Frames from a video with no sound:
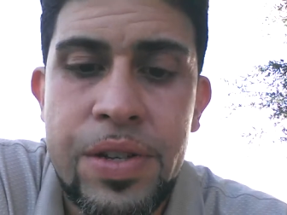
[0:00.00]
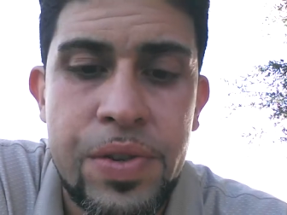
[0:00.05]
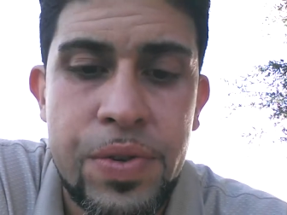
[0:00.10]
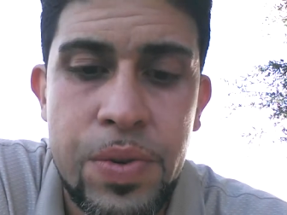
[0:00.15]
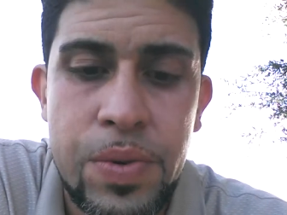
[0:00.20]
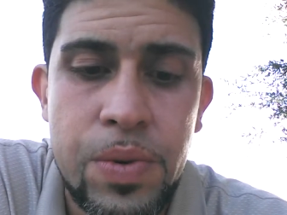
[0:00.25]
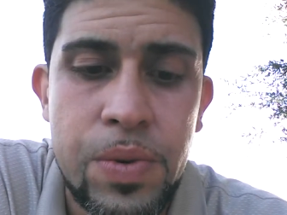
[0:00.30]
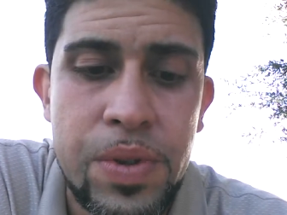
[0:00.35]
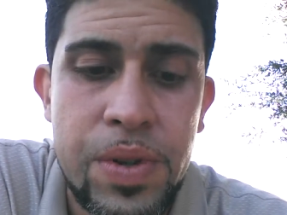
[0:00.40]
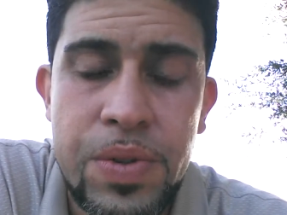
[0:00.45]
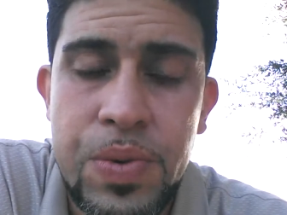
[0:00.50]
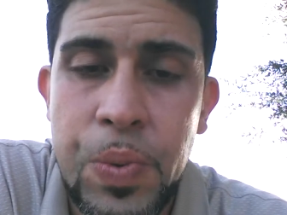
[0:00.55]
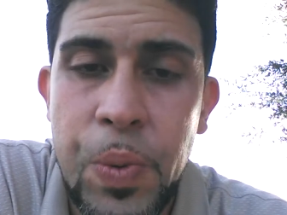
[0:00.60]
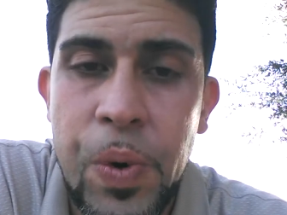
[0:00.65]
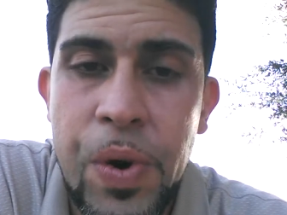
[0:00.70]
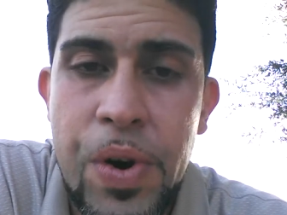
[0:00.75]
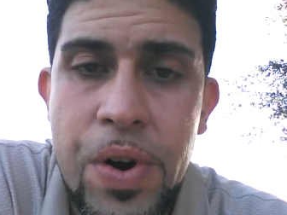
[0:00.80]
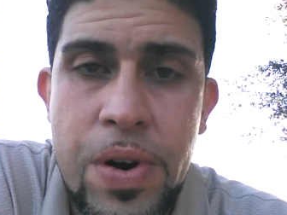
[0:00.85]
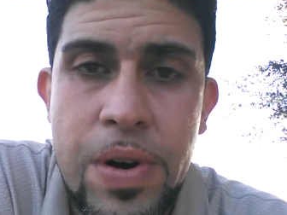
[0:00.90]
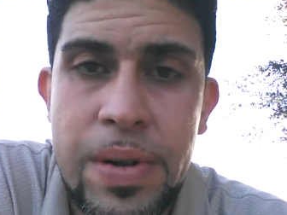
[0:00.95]
to this
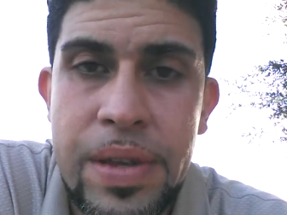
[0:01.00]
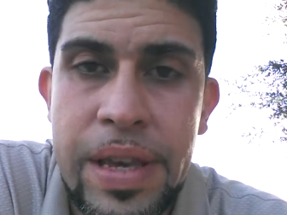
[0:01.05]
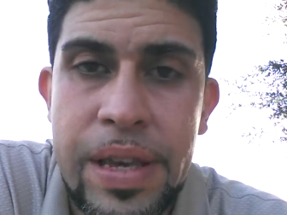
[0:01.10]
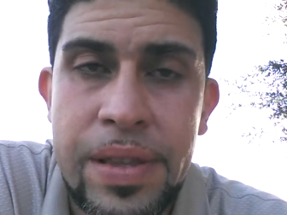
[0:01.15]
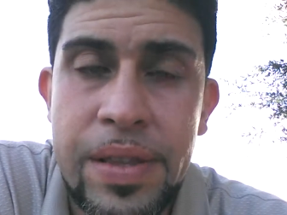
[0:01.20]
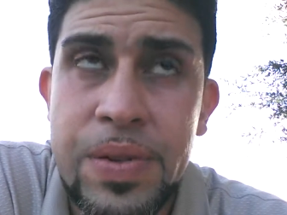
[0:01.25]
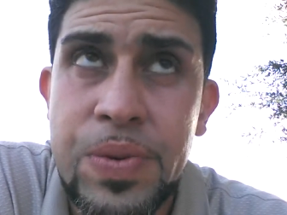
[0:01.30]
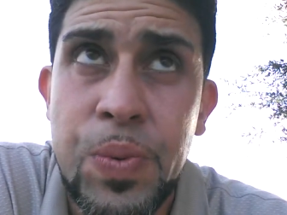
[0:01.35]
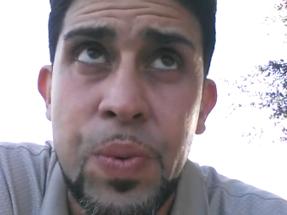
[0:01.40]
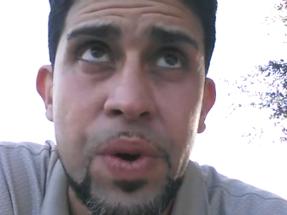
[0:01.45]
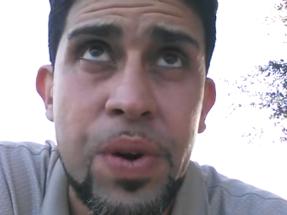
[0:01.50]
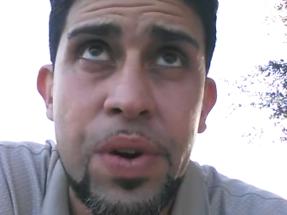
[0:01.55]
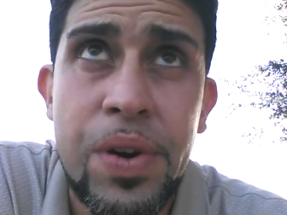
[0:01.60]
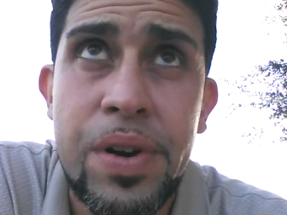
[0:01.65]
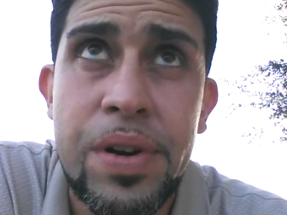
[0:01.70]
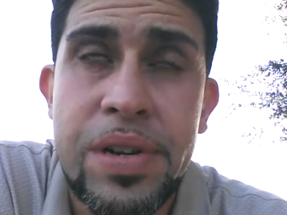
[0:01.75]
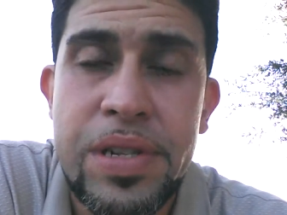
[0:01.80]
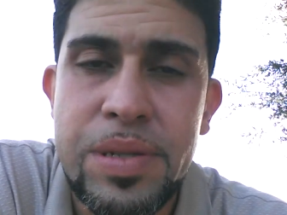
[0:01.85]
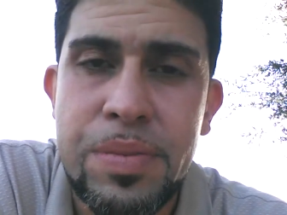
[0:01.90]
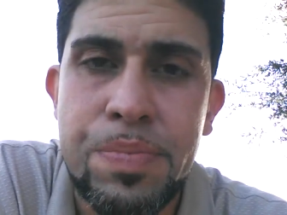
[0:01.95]
Word, and this
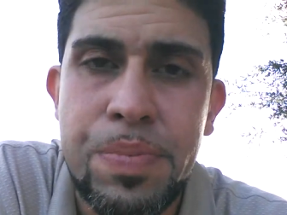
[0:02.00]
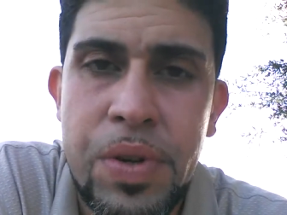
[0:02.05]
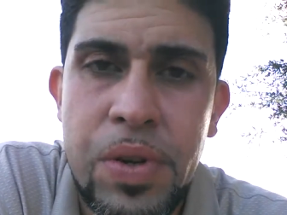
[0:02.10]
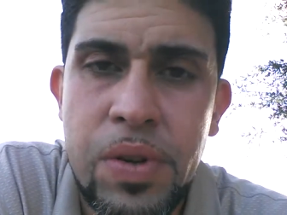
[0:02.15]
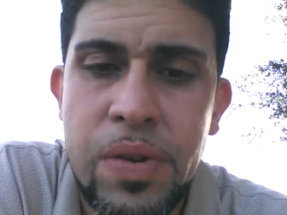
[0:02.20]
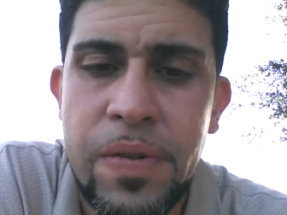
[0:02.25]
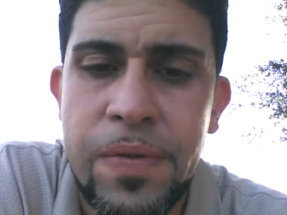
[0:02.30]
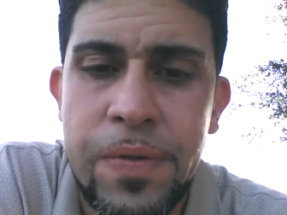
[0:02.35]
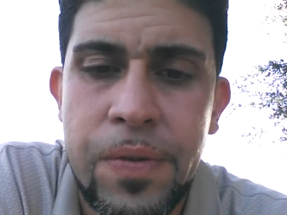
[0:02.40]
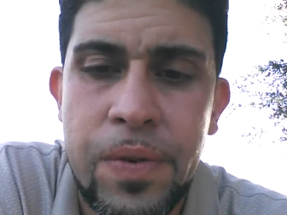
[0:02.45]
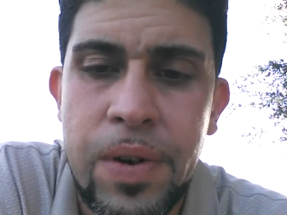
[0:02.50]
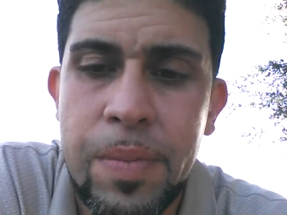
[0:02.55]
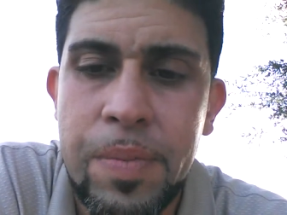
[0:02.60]
Word is beautiful.